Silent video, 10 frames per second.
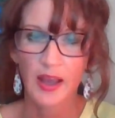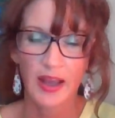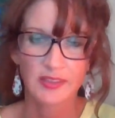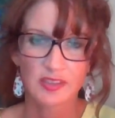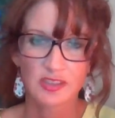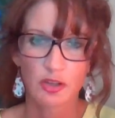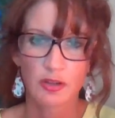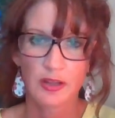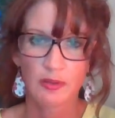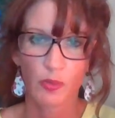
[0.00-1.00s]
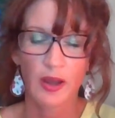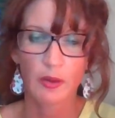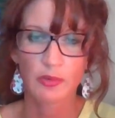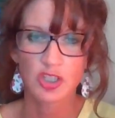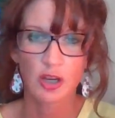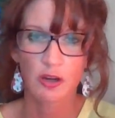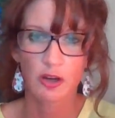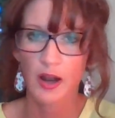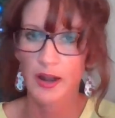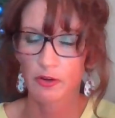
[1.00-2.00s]
as a student when I was
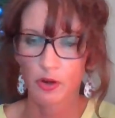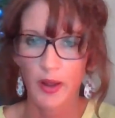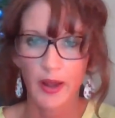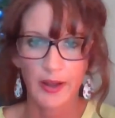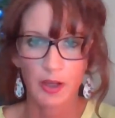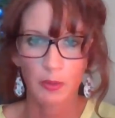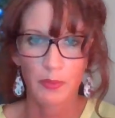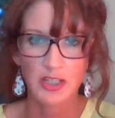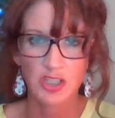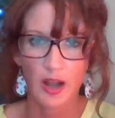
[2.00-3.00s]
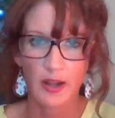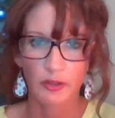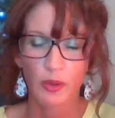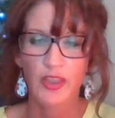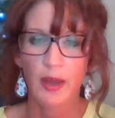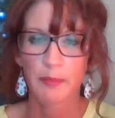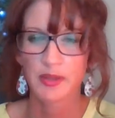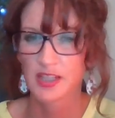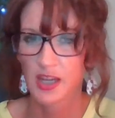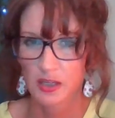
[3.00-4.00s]
younger. I don't know how to help my child with that
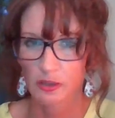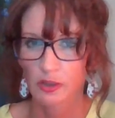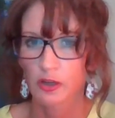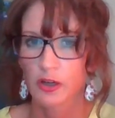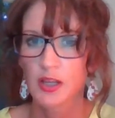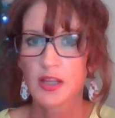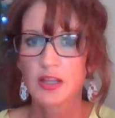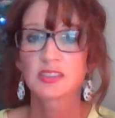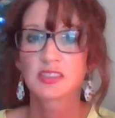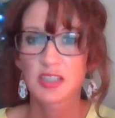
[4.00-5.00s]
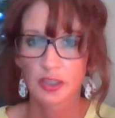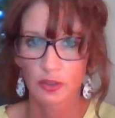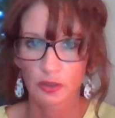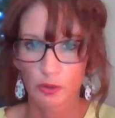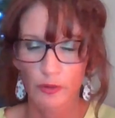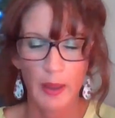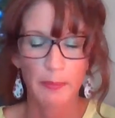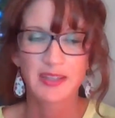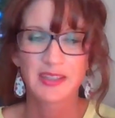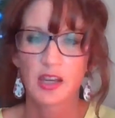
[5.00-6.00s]
particular skill or
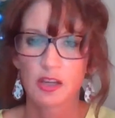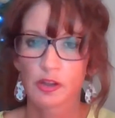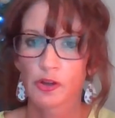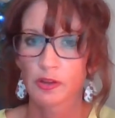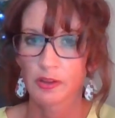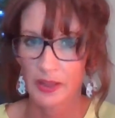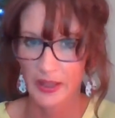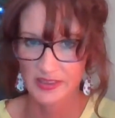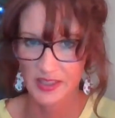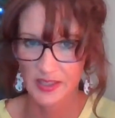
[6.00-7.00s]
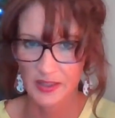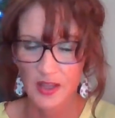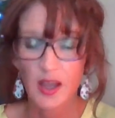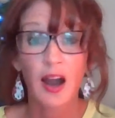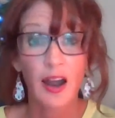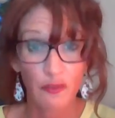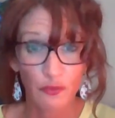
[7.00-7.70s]
that particular lesson. I